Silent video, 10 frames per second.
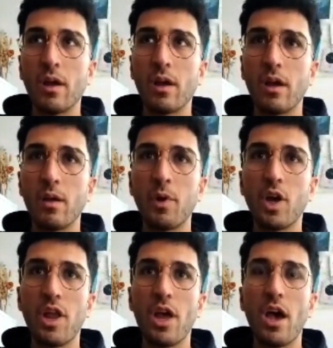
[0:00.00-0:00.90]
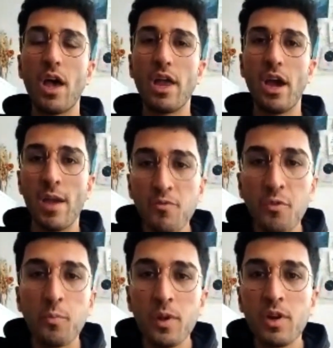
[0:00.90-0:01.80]
But I am
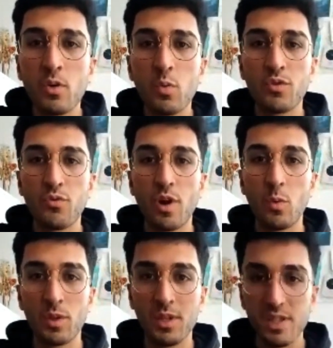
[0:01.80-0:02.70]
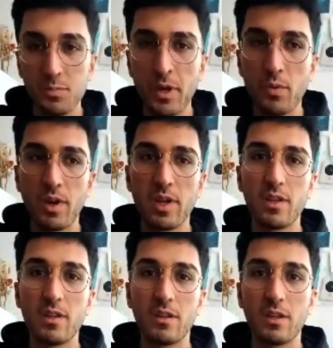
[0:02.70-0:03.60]
familiar with Ra, with his spirit,